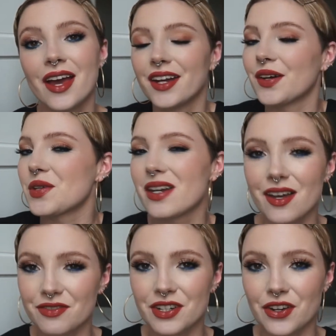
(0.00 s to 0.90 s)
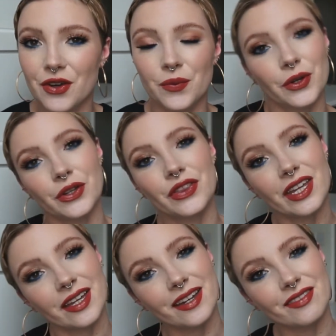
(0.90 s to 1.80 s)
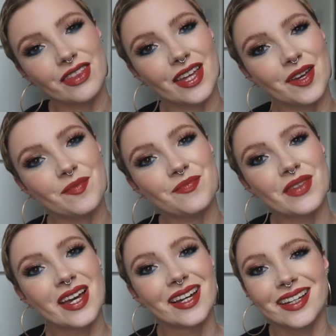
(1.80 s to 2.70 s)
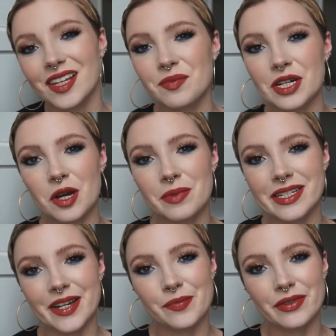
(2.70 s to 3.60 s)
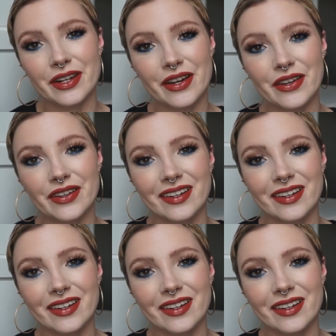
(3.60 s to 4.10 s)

I would love to know what you think of them. Leave me a comment down below.